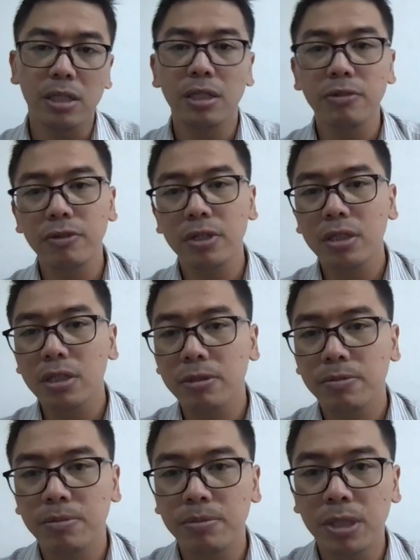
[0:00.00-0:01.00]
The
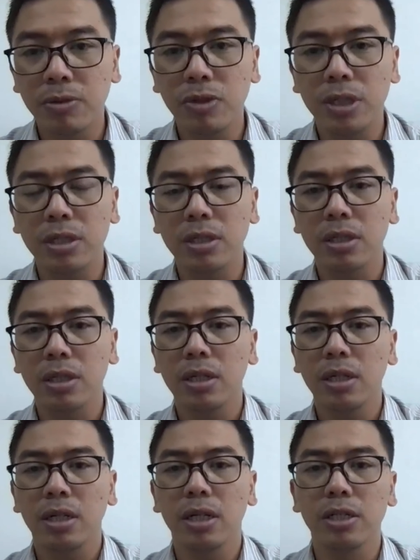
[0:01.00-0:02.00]
difference between
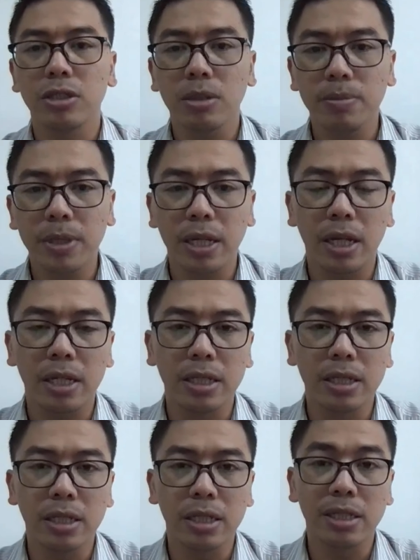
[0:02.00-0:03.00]
a topic
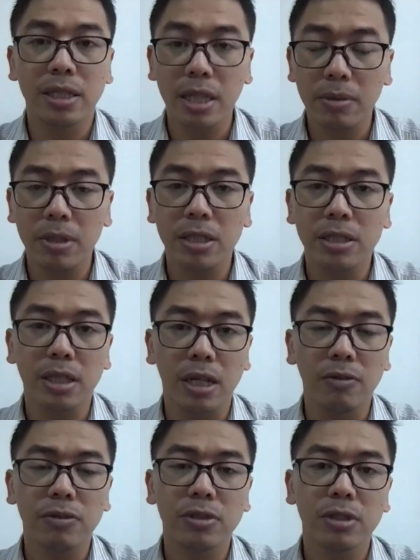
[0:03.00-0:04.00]
and the theme
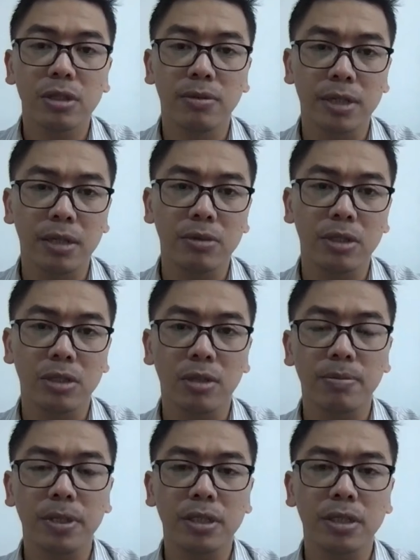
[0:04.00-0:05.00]
itself, sometimes the
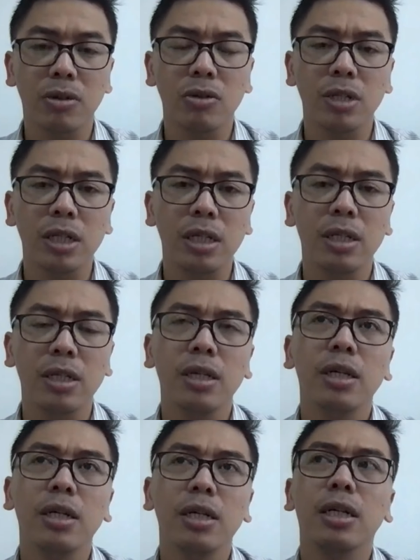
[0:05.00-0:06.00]
topic is only
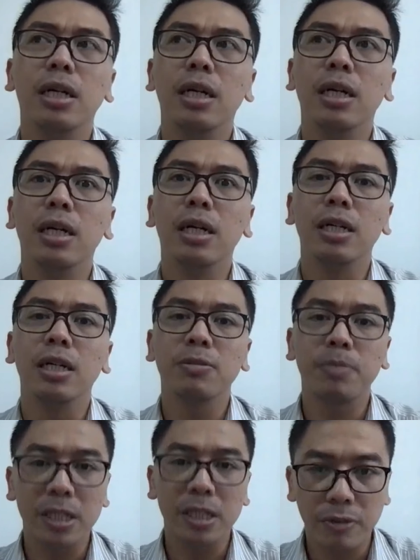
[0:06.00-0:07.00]

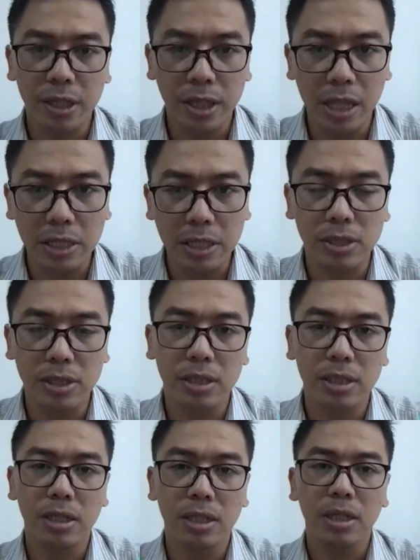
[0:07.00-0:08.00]
specific
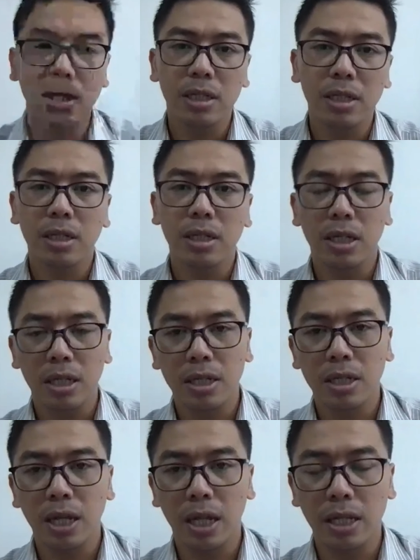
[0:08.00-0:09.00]
things,
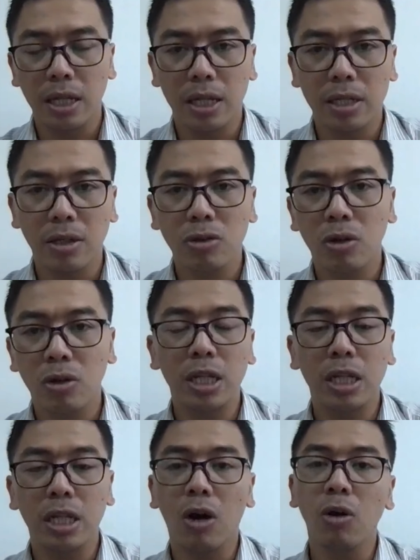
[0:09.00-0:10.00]
and then not
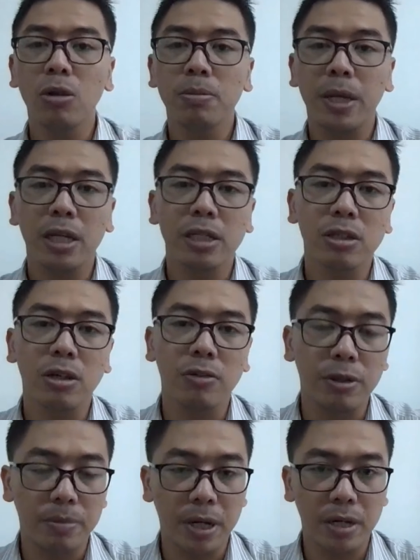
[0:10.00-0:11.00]
only the whole package
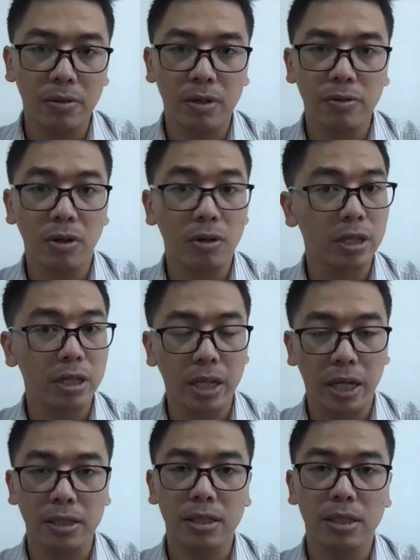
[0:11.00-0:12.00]
of the paragraph or the
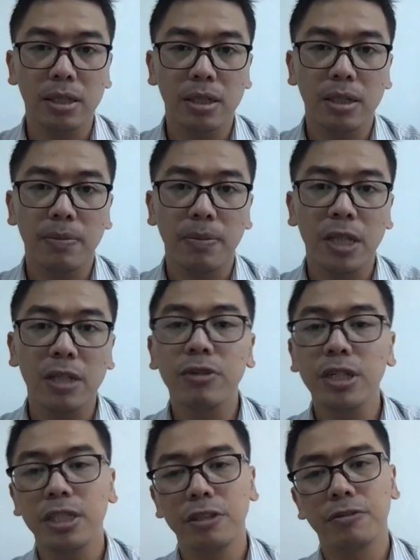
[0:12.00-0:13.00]
text.
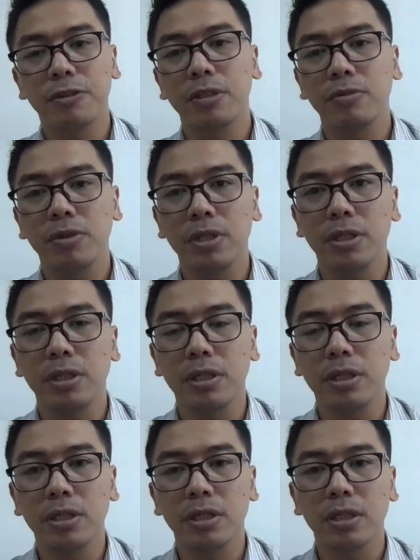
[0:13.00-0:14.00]
It's really different
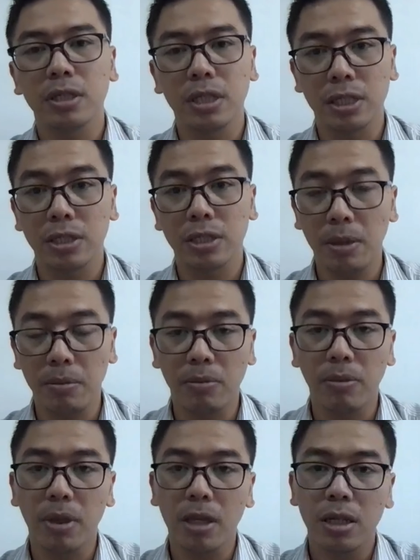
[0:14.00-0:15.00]
with the
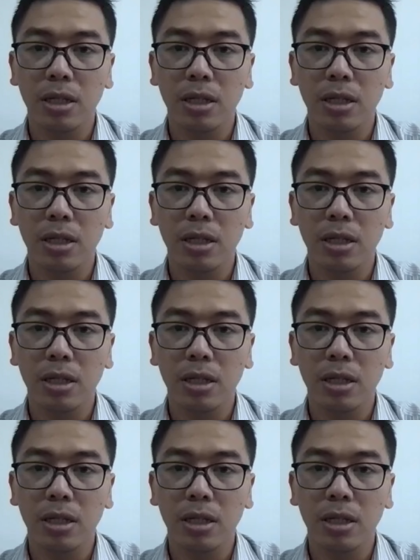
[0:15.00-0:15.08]
theme.